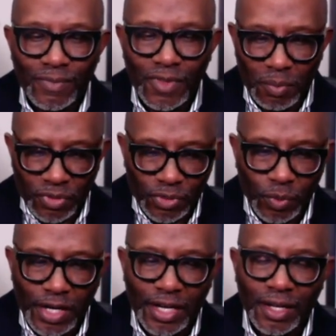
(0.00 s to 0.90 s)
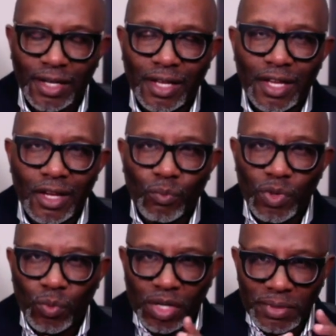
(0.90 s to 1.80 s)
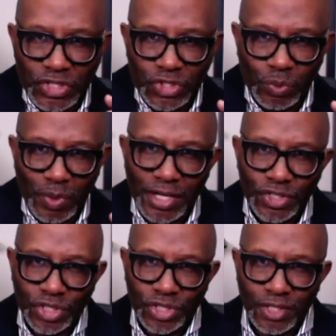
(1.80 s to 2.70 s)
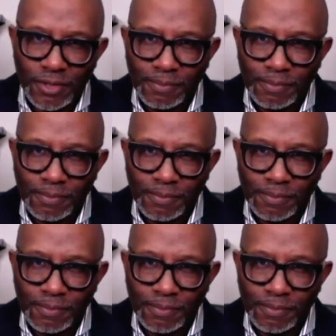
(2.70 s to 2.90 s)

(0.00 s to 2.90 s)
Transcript: Number three, we want to be stretched,